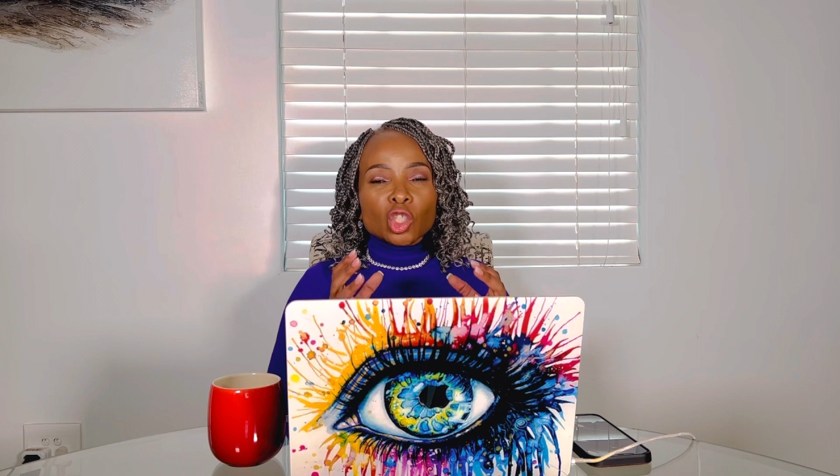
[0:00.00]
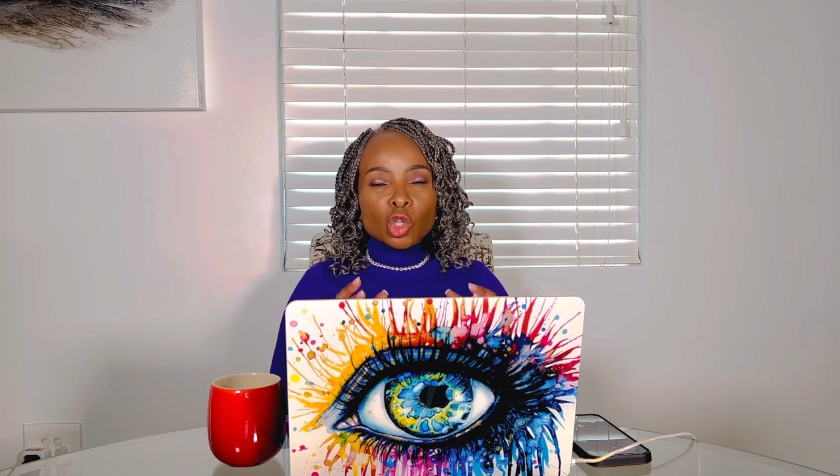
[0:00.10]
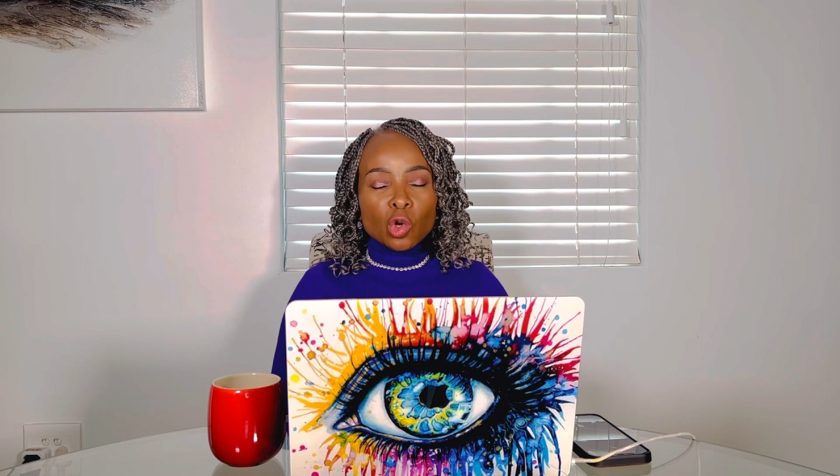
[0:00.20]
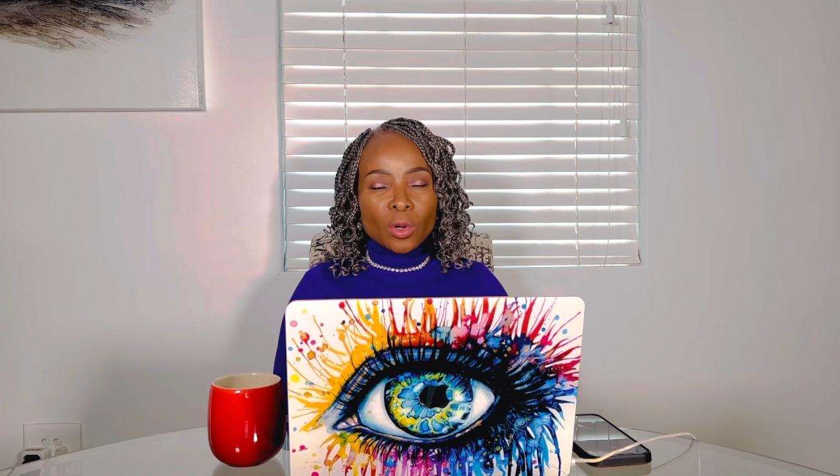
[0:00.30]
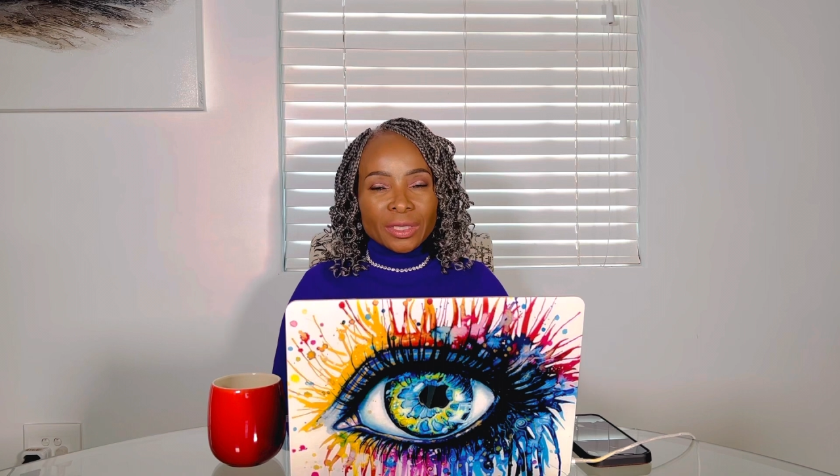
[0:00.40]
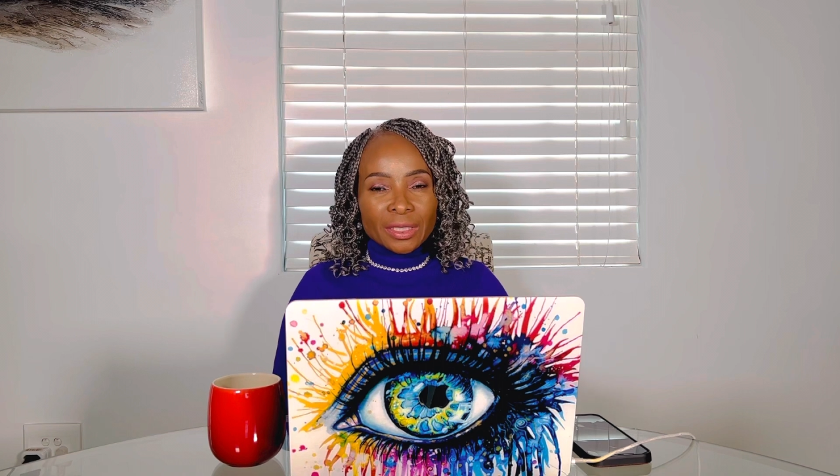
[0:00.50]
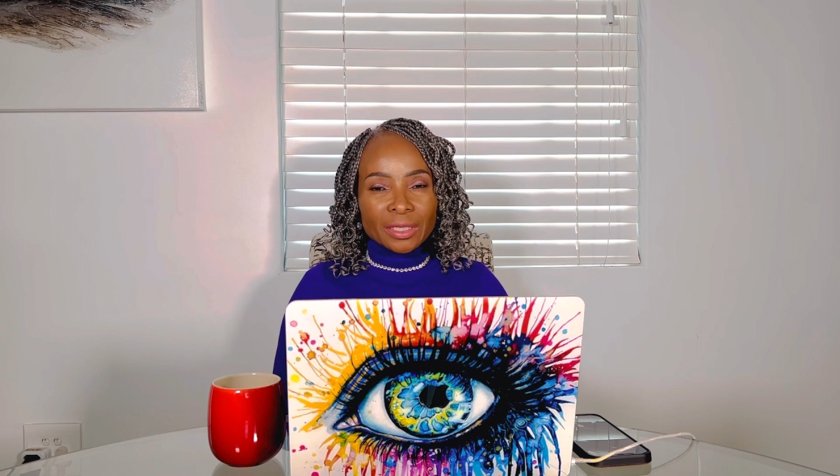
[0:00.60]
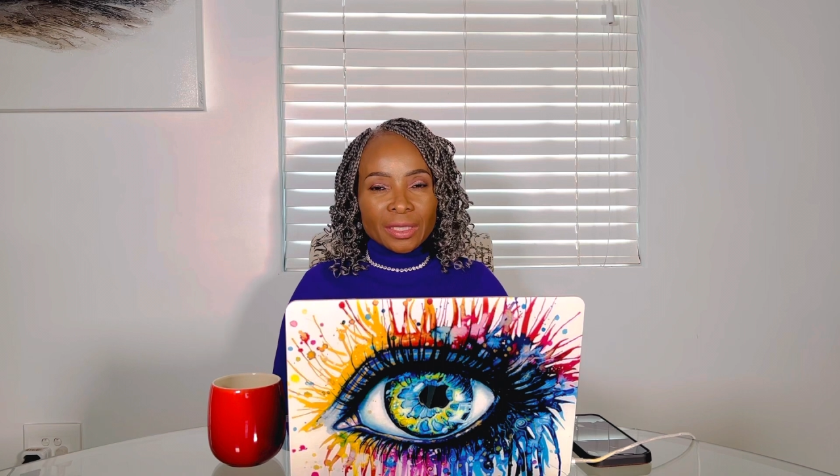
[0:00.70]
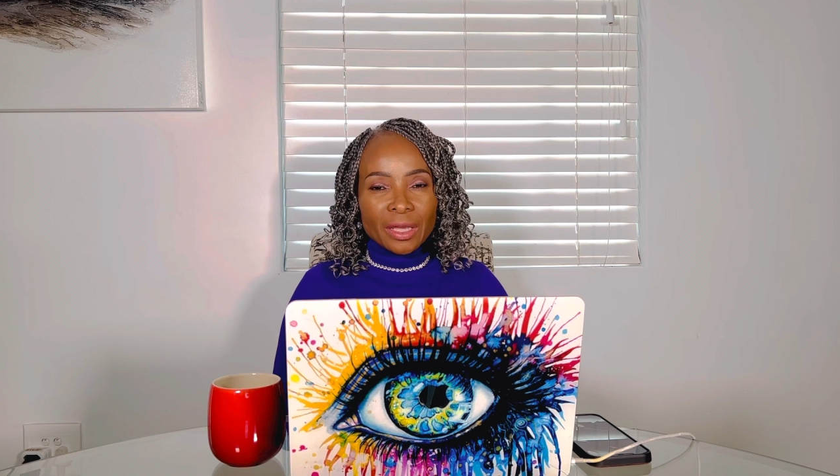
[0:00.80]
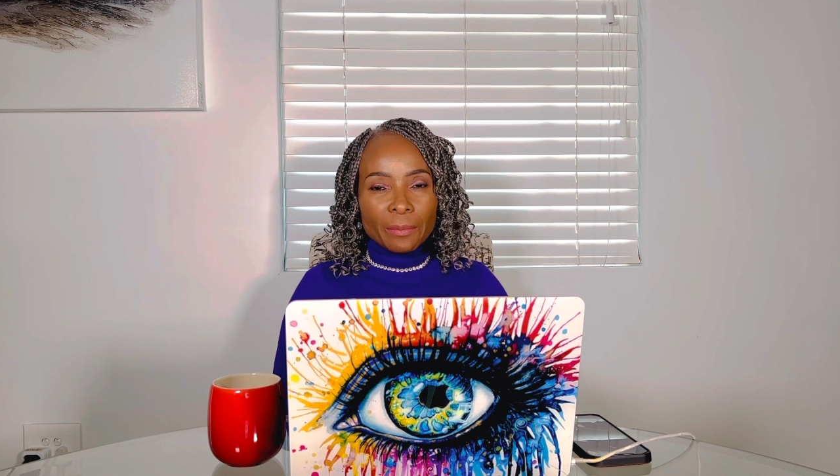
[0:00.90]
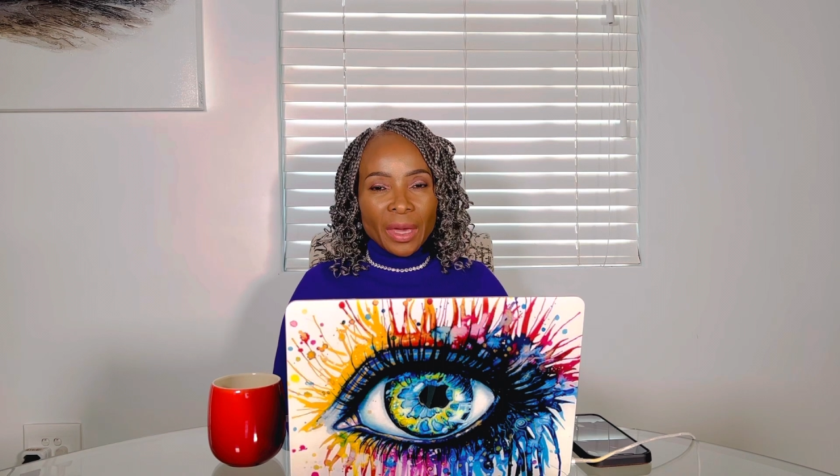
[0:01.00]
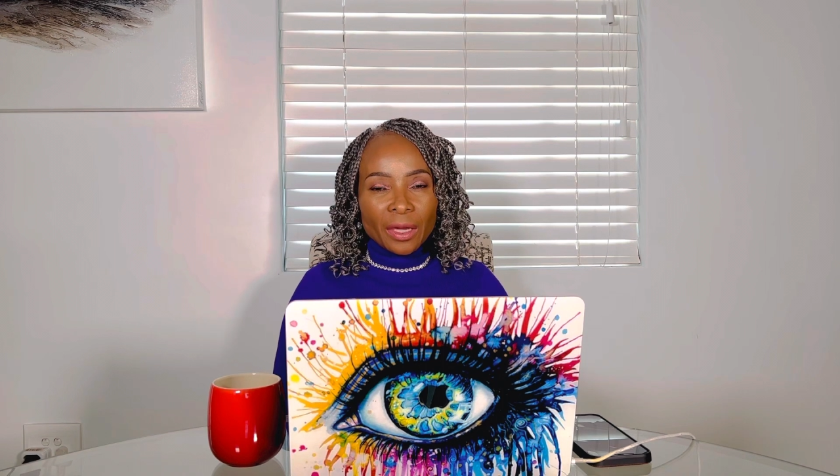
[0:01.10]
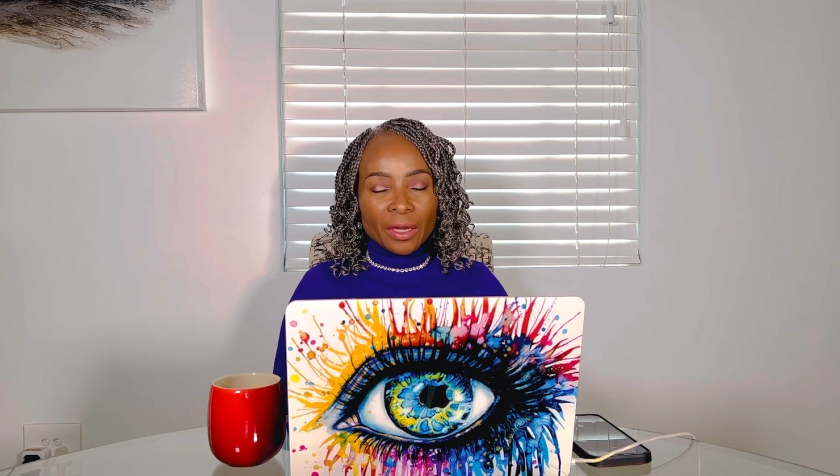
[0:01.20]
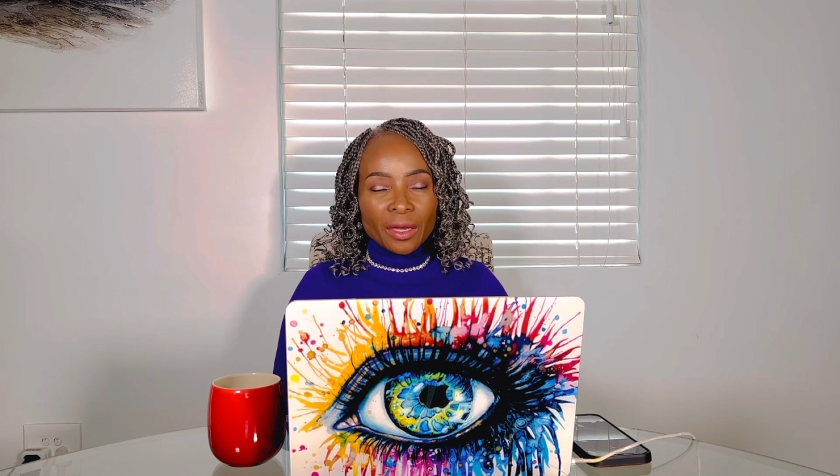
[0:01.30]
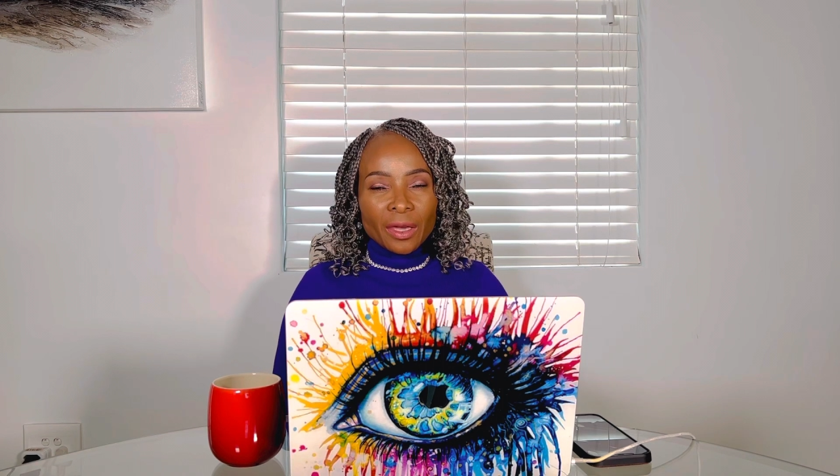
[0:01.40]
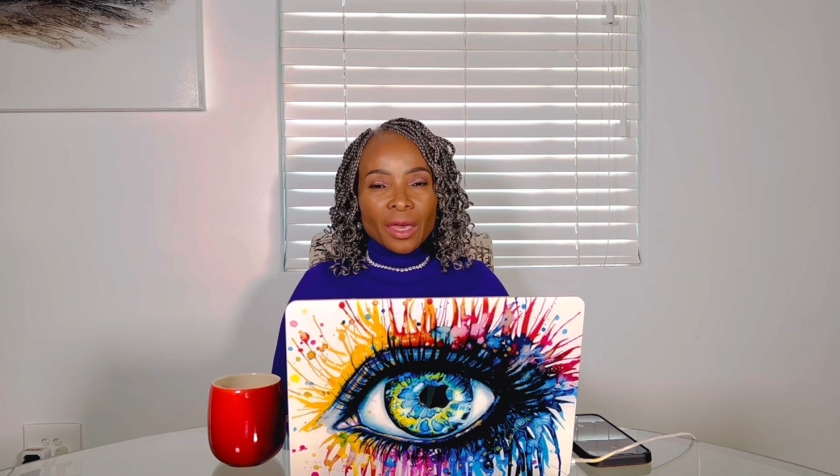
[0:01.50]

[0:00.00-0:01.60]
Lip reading: choices they make,